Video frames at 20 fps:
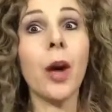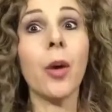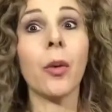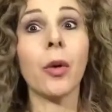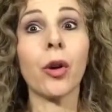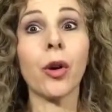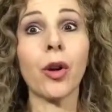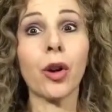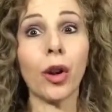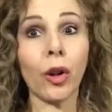
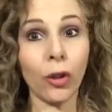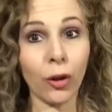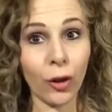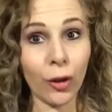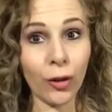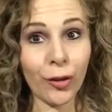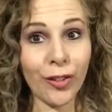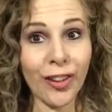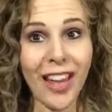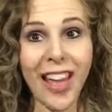We're going to
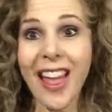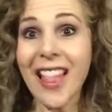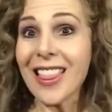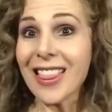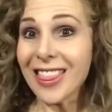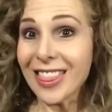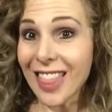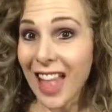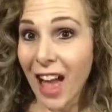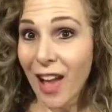learn,
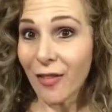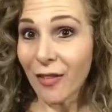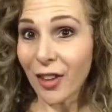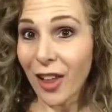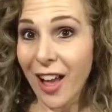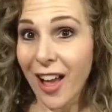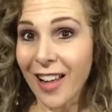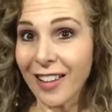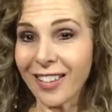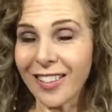laugh
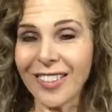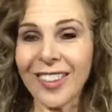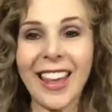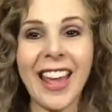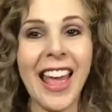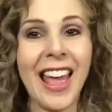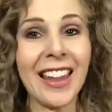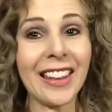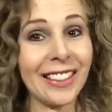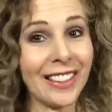lots,
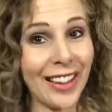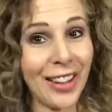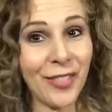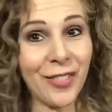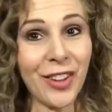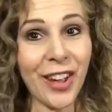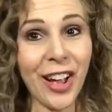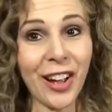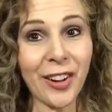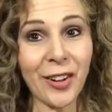and
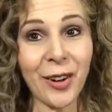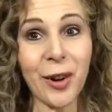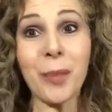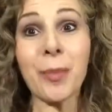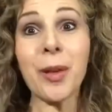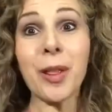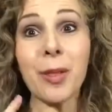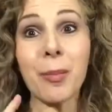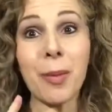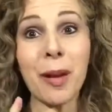live younger and
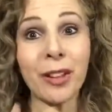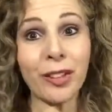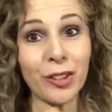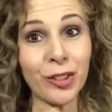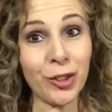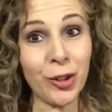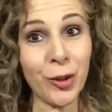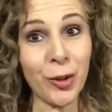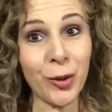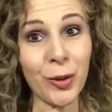be the
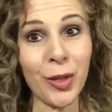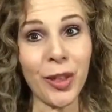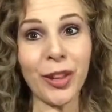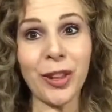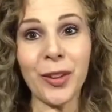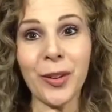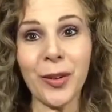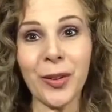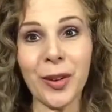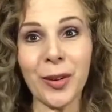best you that
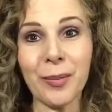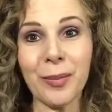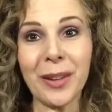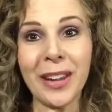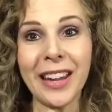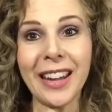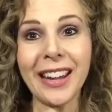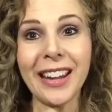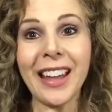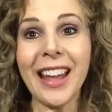you can
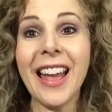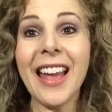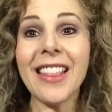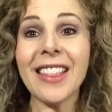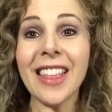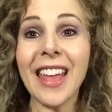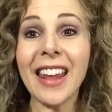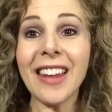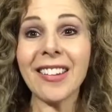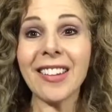be.
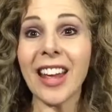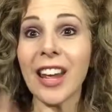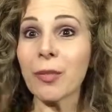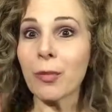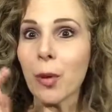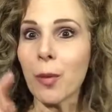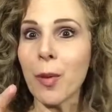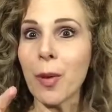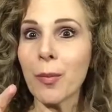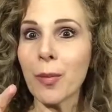Thanks, and
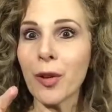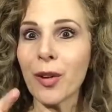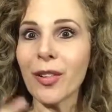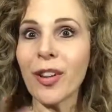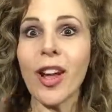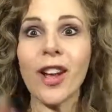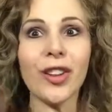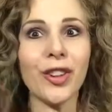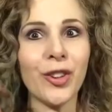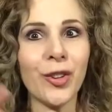remember,
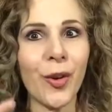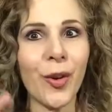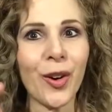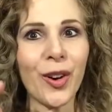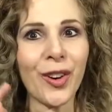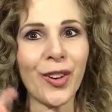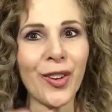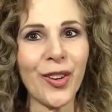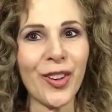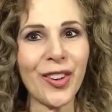
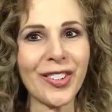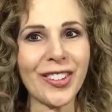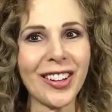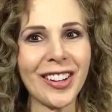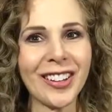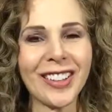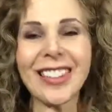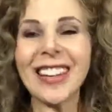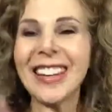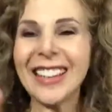you're
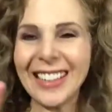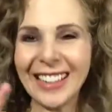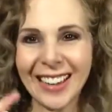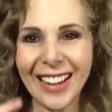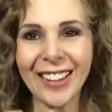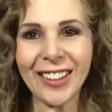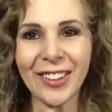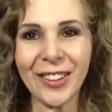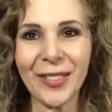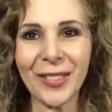gorgeous.
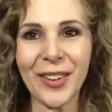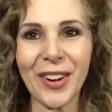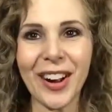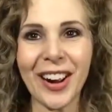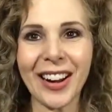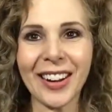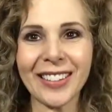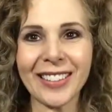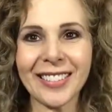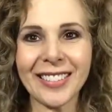Yes, you
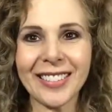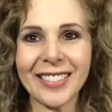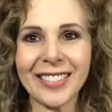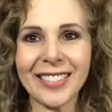are.